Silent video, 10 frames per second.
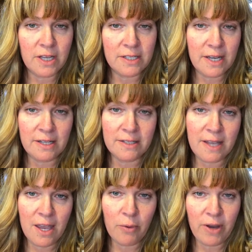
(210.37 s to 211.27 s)
They said
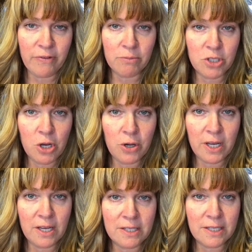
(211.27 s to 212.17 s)
stay away from
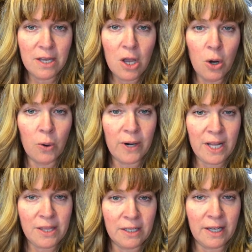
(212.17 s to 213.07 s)
sodas or
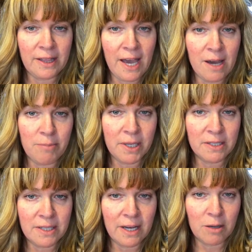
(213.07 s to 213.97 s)
anything like that
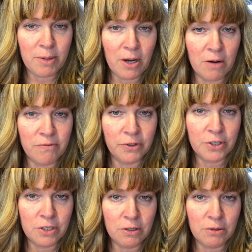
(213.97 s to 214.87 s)
because that could be
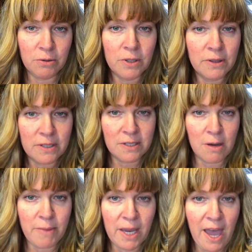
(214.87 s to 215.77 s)
harmful to the
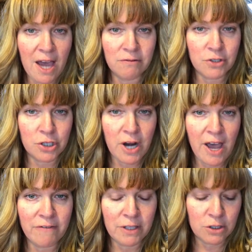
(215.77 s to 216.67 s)
stomach after
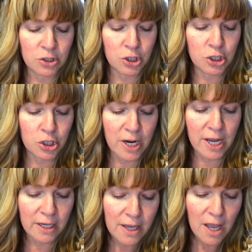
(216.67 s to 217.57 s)
having the surgery.